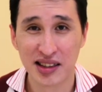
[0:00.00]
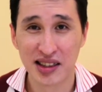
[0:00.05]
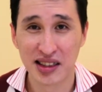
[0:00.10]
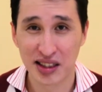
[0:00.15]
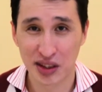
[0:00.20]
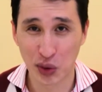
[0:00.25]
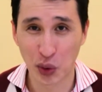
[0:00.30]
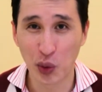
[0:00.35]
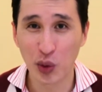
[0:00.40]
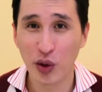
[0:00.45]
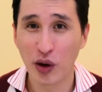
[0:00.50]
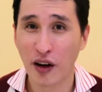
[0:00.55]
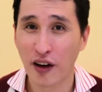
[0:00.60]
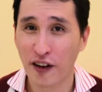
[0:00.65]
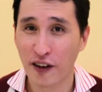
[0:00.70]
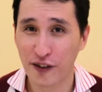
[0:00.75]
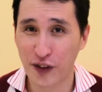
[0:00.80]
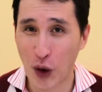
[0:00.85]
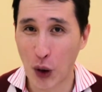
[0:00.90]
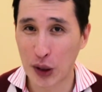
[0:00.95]
So
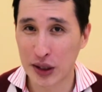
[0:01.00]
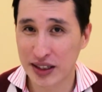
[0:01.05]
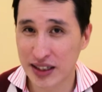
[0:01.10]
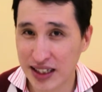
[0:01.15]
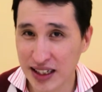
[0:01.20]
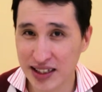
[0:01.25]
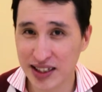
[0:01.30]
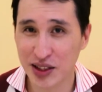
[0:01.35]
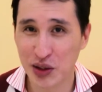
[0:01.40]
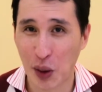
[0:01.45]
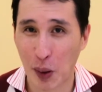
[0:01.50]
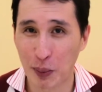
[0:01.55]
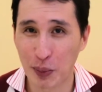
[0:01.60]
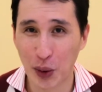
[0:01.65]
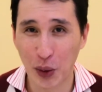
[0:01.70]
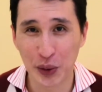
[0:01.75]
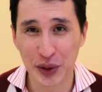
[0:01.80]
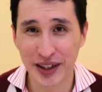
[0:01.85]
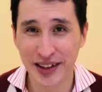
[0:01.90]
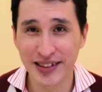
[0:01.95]
for this
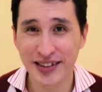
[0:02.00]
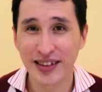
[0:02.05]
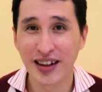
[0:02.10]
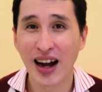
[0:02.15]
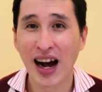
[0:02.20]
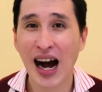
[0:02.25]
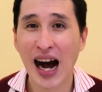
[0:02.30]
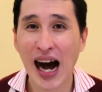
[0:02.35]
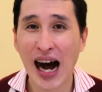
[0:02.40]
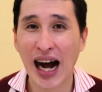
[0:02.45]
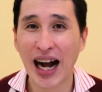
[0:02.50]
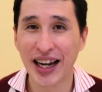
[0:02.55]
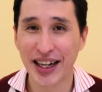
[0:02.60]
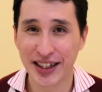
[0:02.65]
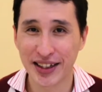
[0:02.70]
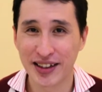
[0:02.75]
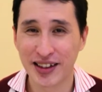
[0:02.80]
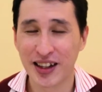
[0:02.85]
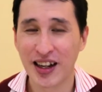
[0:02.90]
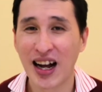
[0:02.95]
component, high
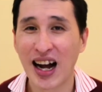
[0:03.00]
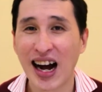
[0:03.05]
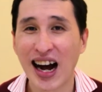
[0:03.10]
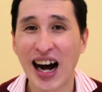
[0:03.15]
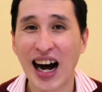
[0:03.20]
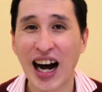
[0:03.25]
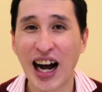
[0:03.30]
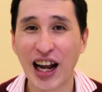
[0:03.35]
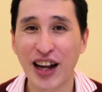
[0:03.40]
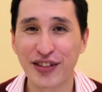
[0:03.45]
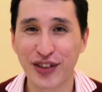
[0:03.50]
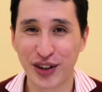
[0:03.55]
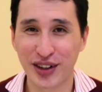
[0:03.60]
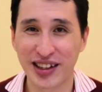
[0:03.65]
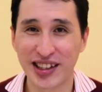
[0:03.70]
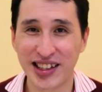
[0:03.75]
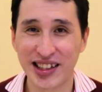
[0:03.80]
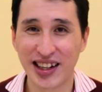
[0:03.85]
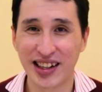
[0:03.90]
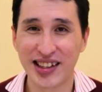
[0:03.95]
for the
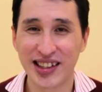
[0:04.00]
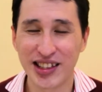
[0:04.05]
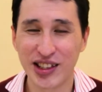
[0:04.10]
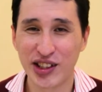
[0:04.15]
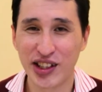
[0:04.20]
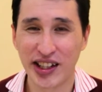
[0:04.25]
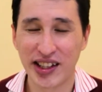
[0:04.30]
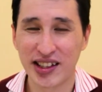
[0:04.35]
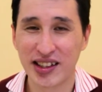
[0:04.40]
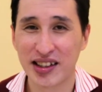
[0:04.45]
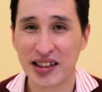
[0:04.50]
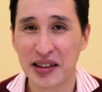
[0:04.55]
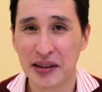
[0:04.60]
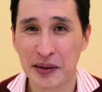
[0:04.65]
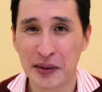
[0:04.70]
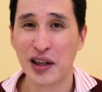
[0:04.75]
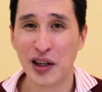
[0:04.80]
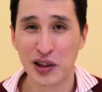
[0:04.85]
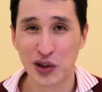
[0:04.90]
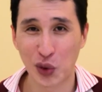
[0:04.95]
ENTJ.
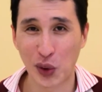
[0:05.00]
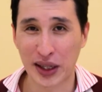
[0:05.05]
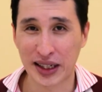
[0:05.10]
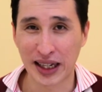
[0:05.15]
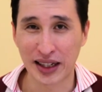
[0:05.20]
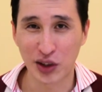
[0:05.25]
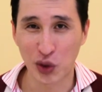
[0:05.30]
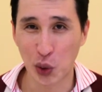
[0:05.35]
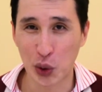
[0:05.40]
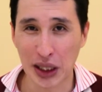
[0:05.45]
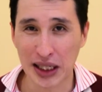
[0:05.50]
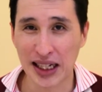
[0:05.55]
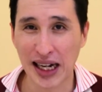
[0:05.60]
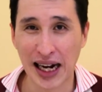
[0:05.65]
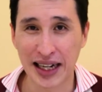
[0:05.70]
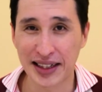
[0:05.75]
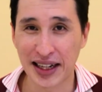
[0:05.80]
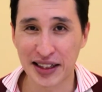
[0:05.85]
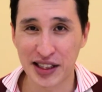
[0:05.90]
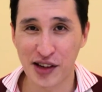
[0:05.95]
So I can totally
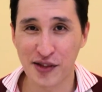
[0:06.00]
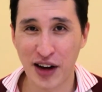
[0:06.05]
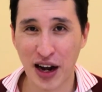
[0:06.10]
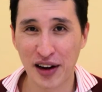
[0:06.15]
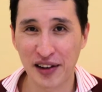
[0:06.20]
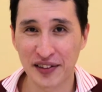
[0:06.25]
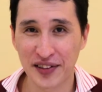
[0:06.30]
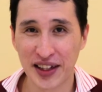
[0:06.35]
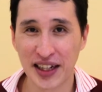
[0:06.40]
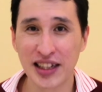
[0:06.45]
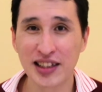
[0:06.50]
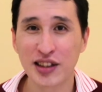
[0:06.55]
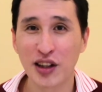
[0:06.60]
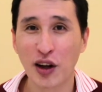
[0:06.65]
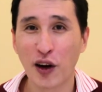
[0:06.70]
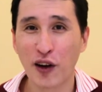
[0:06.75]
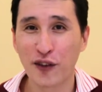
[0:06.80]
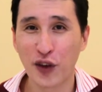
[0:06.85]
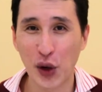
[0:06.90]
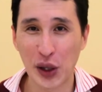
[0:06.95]
identify with this.
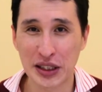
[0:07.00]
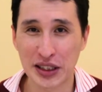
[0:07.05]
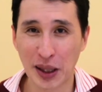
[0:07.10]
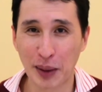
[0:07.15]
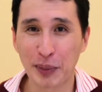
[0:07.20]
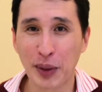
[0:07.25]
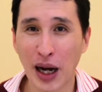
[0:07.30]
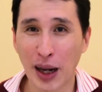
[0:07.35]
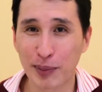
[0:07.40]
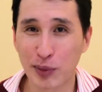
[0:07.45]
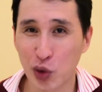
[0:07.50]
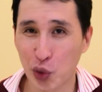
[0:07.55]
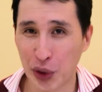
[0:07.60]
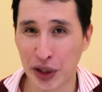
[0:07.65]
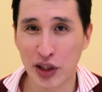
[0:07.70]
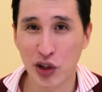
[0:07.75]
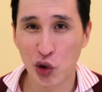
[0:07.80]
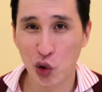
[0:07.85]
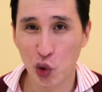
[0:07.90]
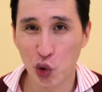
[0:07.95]
For example, I'm
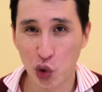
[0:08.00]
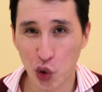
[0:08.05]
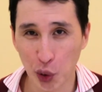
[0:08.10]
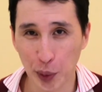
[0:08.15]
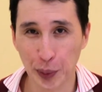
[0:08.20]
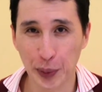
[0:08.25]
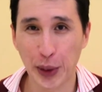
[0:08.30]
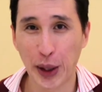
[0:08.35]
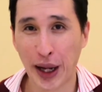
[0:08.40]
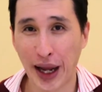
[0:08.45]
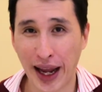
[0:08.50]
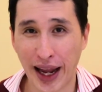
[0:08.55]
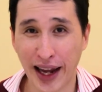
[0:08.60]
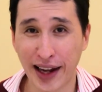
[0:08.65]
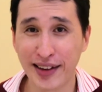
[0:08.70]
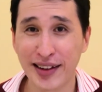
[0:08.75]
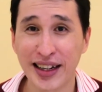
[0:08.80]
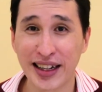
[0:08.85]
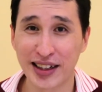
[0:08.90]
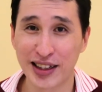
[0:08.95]
doing YouTube
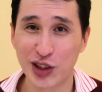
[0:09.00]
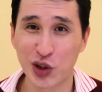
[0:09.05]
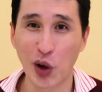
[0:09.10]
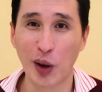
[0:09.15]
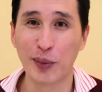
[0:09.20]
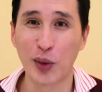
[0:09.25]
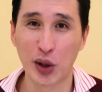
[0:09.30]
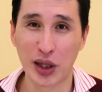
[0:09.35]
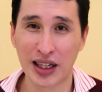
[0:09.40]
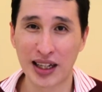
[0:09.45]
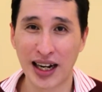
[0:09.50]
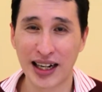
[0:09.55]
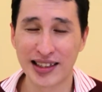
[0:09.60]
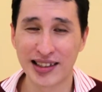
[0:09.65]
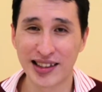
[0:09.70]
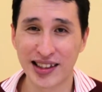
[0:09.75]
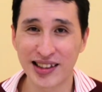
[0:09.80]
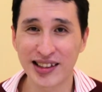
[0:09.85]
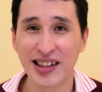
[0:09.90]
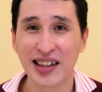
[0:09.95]
and it is not
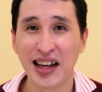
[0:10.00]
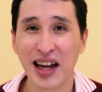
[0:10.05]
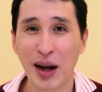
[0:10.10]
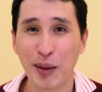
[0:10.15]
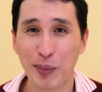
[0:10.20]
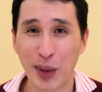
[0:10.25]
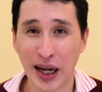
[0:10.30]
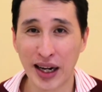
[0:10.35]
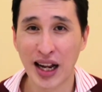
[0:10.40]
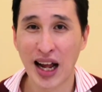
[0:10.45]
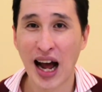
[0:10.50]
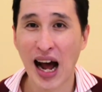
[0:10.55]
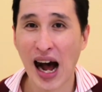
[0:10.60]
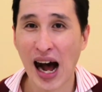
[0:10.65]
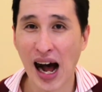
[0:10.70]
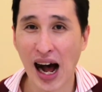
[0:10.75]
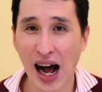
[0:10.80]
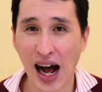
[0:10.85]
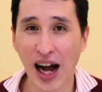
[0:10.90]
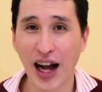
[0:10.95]
monetizing, but
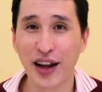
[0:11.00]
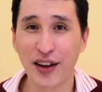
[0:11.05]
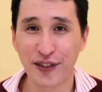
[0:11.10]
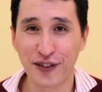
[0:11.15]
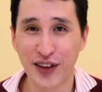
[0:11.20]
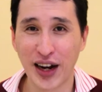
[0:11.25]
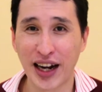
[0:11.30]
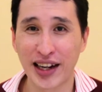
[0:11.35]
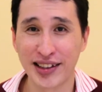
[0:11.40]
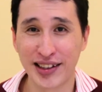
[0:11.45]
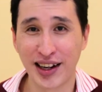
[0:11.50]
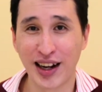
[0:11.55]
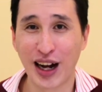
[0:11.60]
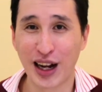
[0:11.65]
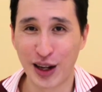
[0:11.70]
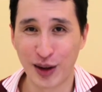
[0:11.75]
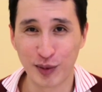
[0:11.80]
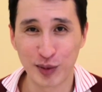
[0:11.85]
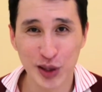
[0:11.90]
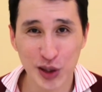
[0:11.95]
I find that I
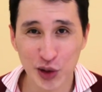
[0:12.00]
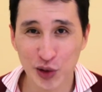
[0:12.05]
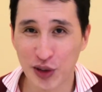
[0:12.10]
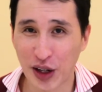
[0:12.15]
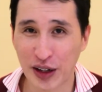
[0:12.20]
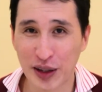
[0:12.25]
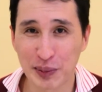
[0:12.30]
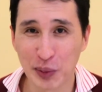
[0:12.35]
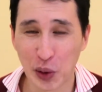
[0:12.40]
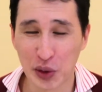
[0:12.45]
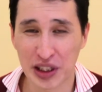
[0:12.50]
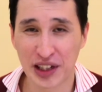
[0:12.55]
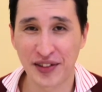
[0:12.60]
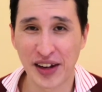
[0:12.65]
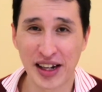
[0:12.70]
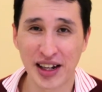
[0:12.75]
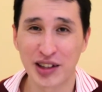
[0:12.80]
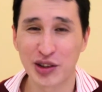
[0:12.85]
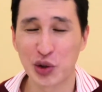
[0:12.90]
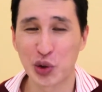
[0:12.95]
am still very
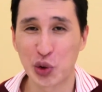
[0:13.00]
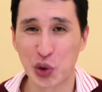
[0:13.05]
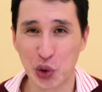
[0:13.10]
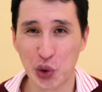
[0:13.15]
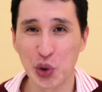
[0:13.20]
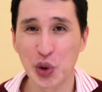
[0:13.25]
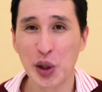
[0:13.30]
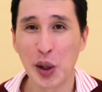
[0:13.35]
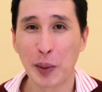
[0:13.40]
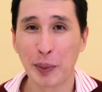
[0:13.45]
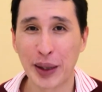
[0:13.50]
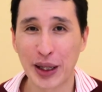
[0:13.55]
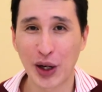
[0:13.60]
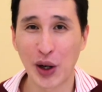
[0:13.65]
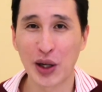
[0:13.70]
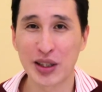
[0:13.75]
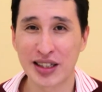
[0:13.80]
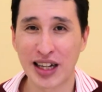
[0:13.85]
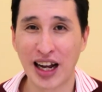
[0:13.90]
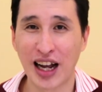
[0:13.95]
motivated to do
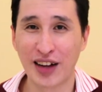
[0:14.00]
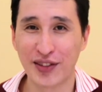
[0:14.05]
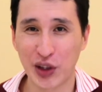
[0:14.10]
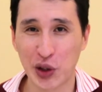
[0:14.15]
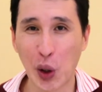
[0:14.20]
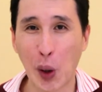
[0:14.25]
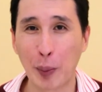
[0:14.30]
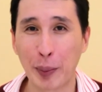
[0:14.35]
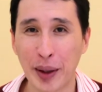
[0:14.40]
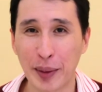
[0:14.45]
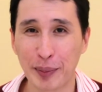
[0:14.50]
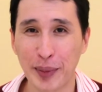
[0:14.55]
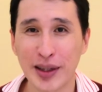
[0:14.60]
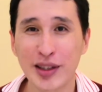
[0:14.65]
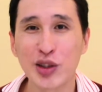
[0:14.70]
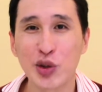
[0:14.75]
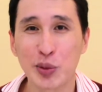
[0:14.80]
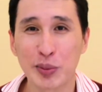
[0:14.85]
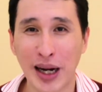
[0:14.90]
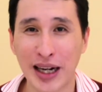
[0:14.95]
because I have a
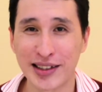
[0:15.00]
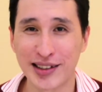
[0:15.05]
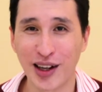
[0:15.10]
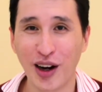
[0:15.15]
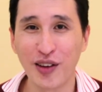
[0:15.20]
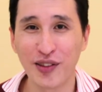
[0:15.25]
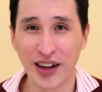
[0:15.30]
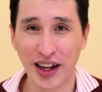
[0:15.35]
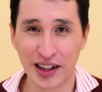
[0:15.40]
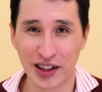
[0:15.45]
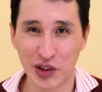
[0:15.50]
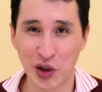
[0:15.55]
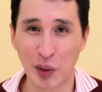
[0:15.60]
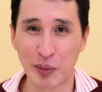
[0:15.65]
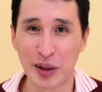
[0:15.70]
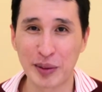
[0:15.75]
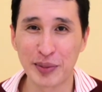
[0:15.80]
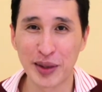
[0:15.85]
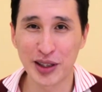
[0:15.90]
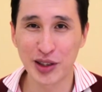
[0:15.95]
commitment to myself and a
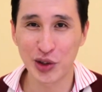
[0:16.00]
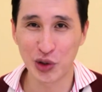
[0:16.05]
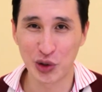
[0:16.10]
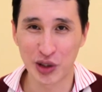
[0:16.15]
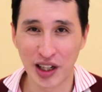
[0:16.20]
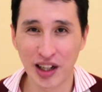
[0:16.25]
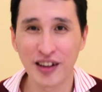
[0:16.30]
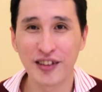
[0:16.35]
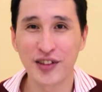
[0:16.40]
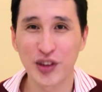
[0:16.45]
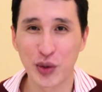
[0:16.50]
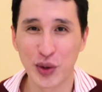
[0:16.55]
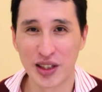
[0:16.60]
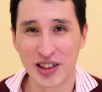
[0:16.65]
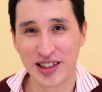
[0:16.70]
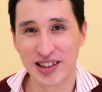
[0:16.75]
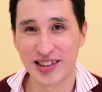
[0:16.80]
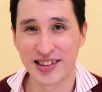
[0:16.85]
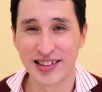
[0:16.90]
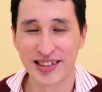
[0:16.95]
commitment to the
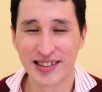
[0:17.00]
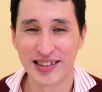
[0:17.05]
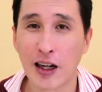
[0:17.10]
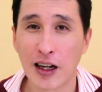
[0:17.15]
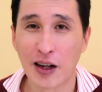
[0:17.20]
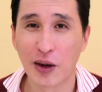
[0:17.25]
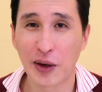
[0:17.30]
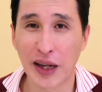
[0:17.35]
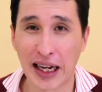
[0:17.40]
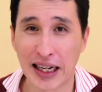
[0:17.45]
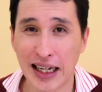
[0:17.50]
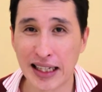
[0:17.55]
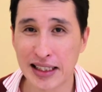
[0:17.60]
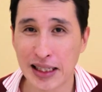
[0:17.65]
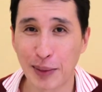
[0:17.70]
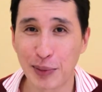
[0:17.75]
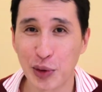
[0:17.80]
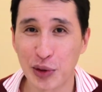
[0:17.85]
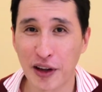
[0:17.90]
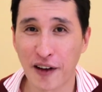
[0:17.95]
viewers. Okay, let's
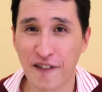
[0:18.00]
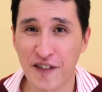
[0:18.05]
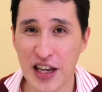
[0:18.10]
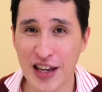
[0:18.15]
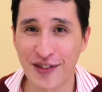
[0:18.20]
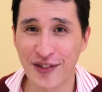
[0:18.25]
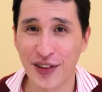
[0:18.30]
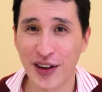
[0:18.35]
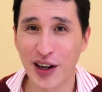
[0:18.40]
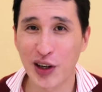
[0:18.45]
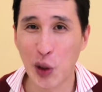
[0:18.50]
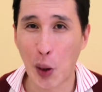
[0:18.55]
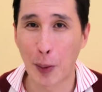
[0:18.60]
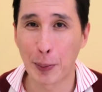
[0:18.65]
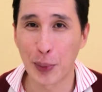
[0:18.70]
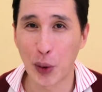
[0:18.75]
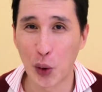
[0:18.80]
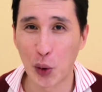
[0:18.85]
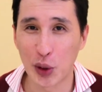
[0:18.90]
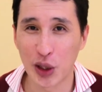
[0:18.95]
come to the fifth
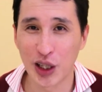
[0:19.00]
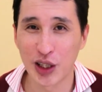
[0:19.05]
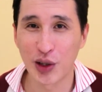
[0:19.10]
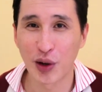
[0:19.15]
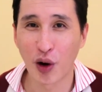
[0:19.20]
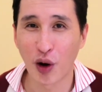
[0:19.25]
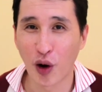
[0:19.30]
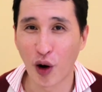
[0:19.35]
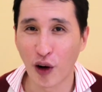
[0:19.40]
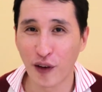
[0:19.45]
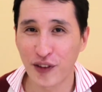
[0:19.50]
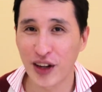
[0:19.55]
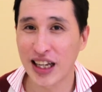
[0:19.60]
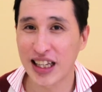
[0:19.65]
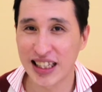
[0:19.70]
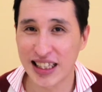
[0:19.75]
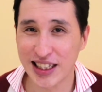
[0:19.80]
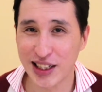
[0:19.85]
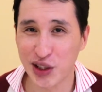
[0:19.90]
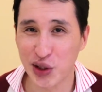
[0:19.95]
component of
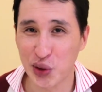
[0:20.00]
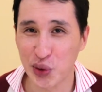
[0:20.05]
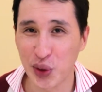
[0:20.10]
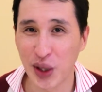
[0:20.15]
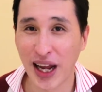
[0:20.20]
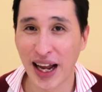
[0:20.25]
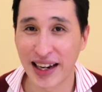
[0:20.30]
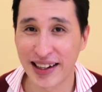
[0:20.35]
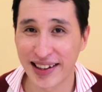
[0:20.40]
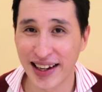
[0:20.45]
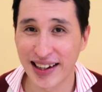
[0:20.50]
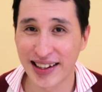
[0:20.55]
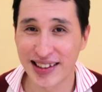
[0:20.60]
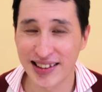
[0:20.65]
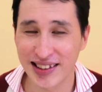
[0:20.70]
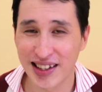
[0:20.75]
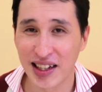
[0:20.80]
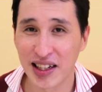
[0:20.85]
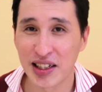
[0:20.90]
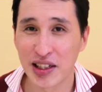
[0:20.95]
EQ, and that
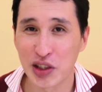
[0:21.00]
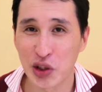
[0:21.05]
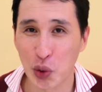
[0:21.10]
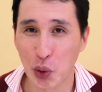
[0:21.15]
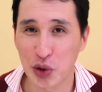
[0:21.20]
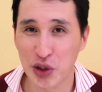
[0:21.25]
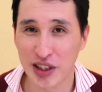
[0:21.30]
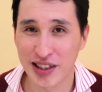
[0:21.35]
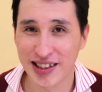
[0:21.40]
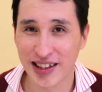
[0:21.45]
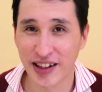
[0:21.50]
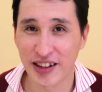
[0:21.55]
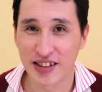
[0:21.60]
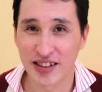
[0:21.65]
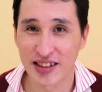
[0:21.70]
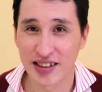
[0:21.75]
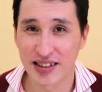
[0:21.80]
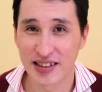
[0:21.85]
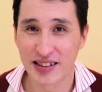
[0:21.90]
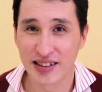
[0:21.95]
is social
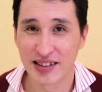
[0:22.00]
skills.